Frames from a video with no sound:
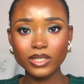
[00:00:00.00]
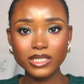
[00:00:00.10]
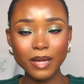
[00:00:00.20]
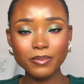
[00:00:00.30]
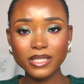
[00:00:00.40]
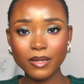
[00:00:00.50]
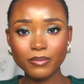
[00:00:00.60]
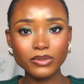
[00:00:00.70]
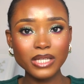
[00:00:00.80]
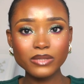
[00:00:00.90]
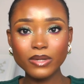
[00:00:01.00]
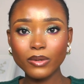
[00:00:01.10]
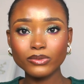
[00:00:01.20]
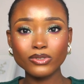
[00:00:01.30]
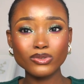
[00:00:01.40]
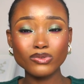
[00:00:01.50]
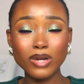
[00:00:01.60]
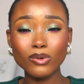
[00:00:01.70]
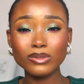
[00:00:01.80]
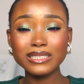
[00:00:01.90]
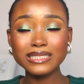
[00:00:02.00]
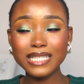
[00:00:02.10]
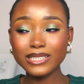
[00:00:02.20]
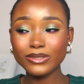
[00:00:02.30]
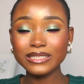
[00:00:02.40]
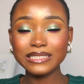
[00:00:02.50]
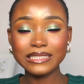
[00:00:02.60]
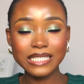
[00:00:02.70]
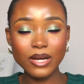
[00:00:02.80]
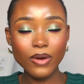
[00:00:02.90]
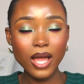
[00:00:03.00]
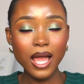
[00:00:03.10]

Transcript: Sharp, sharp. So that's what I would just do. I would literally just sit down.